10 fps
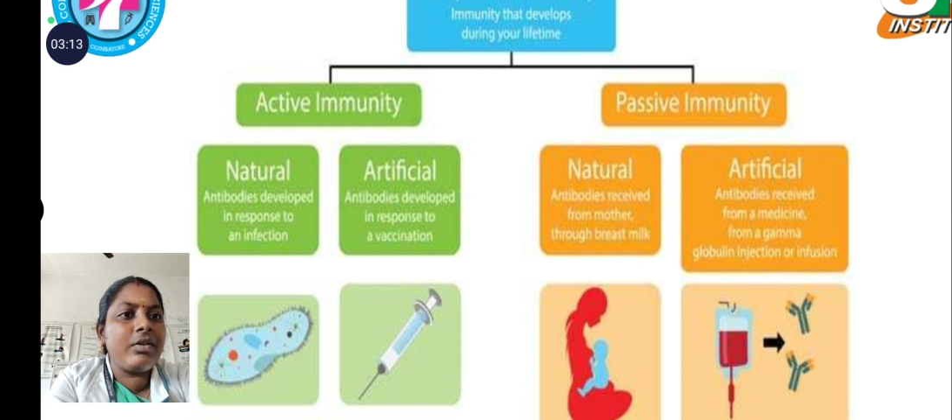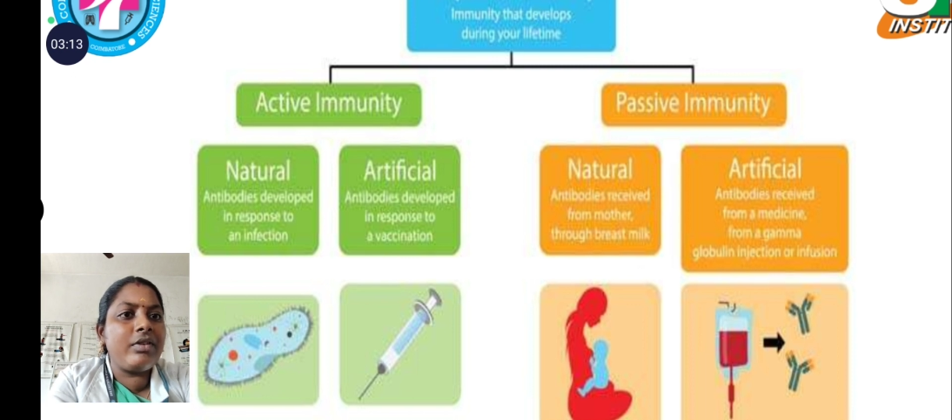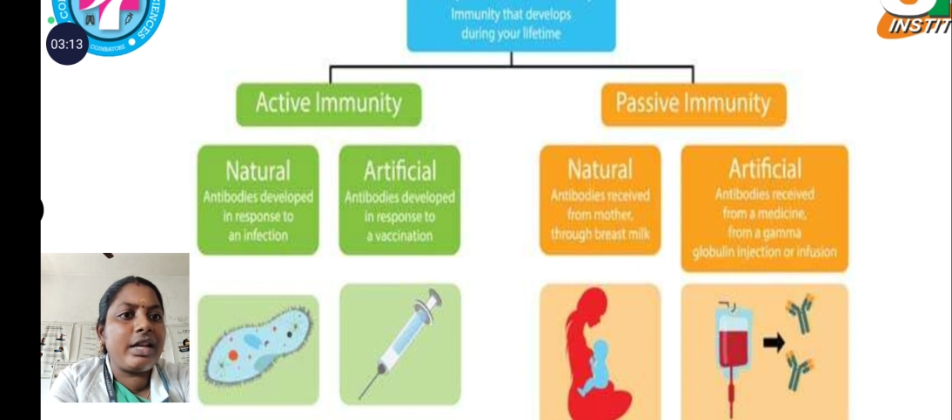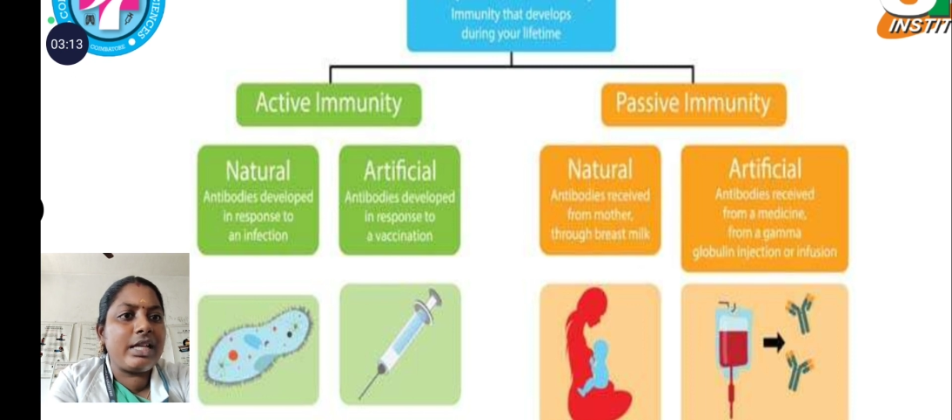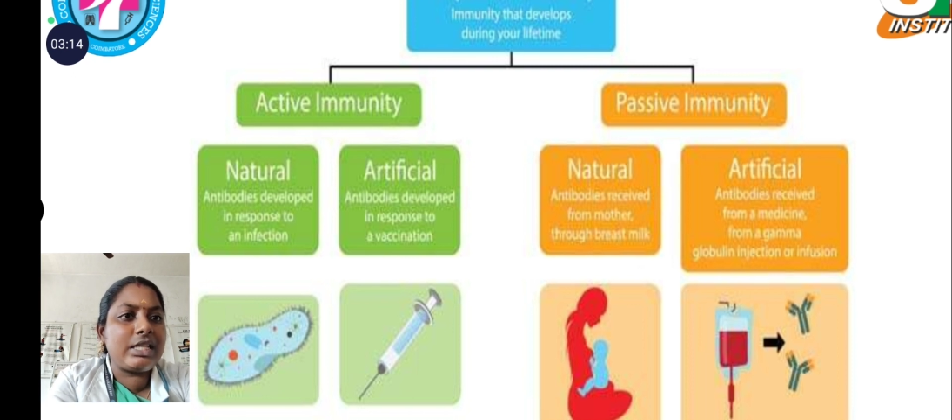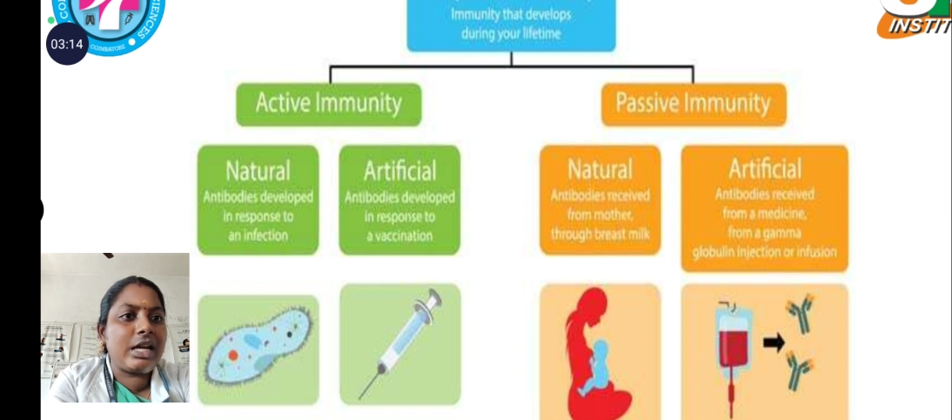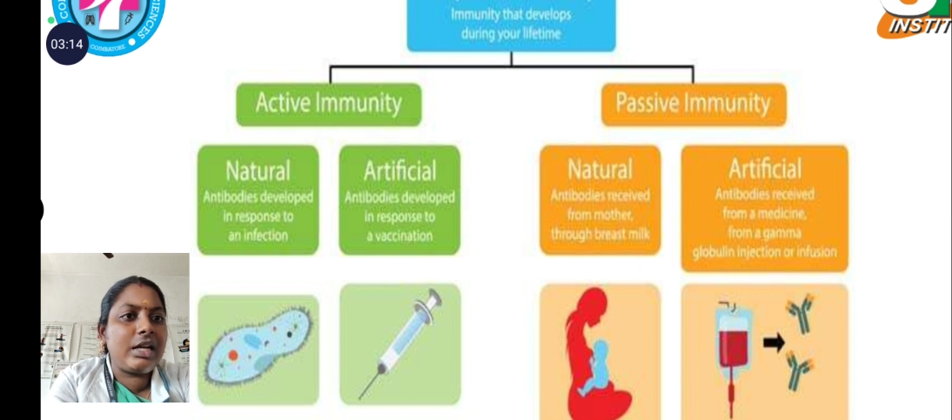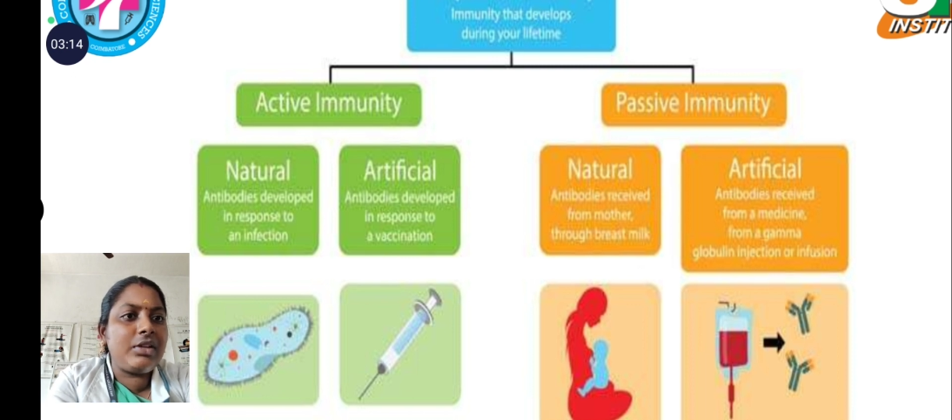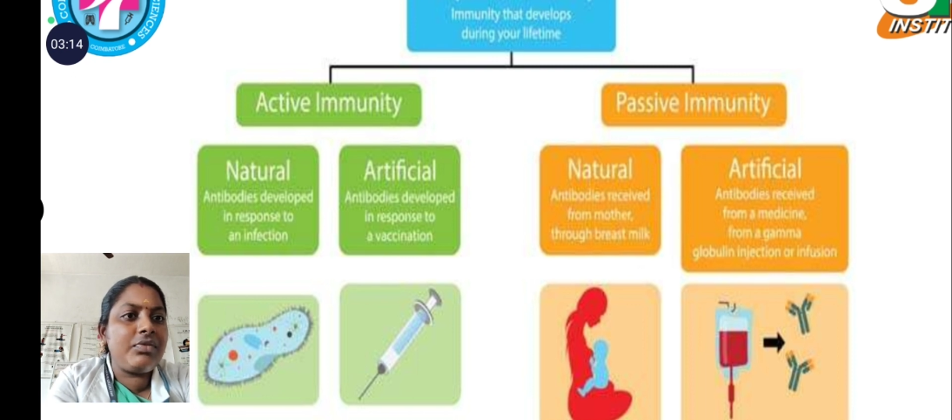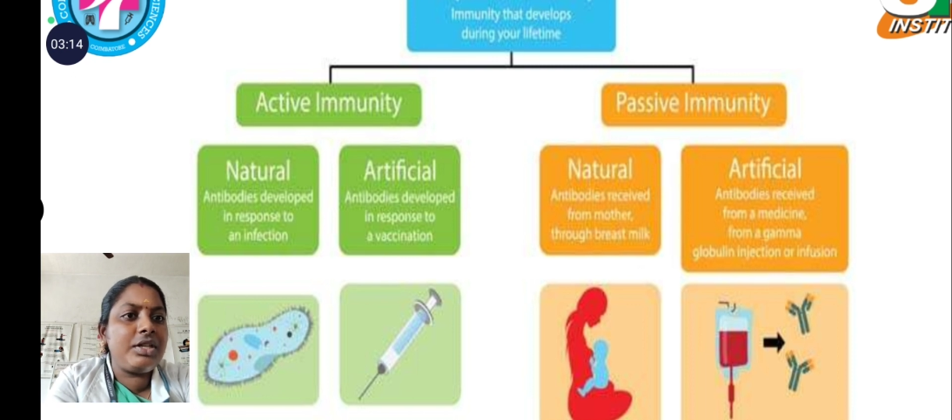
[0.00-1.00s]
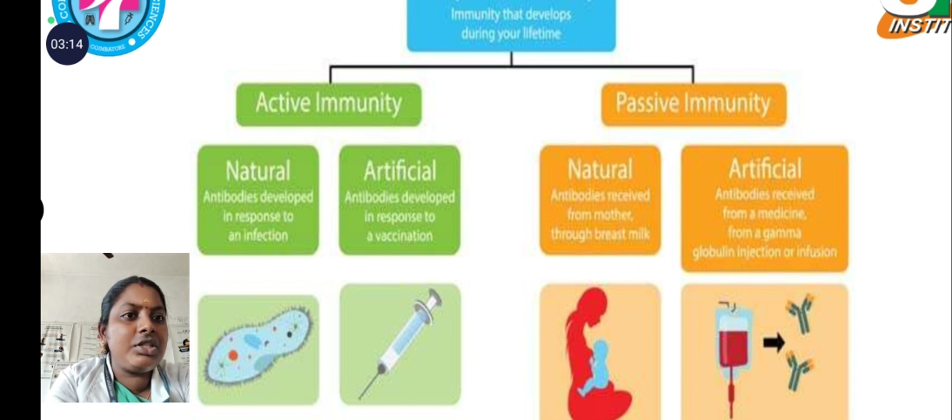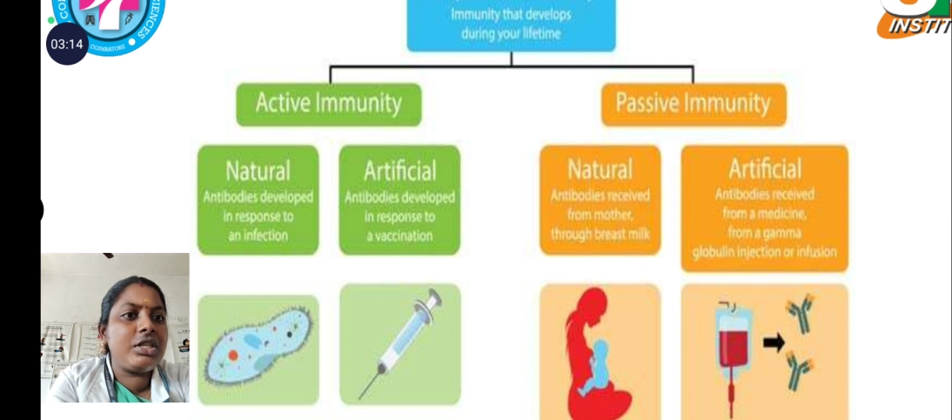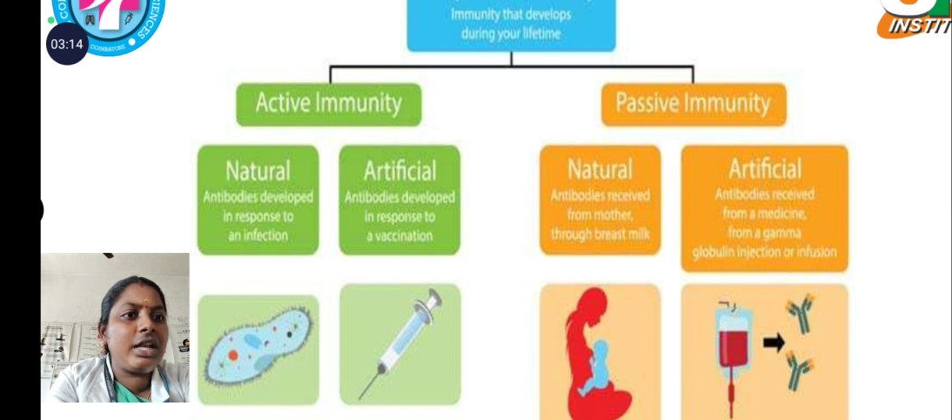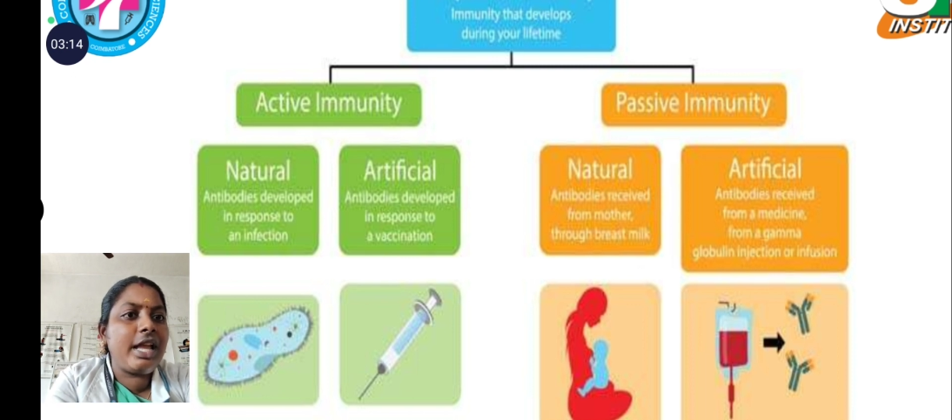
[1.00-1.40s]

whereas artificial